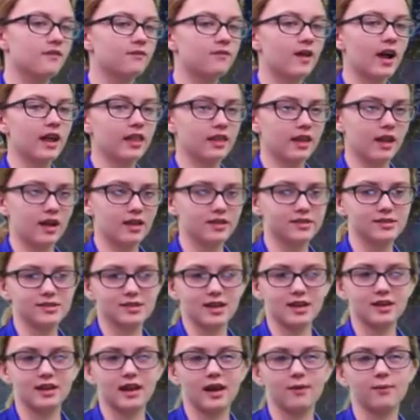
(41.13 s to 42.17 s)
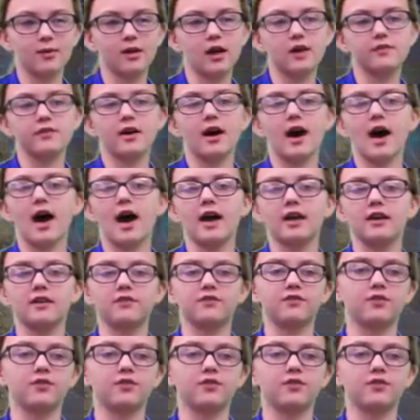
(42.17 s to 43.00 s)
Finally, on Sunday, we'll have a high of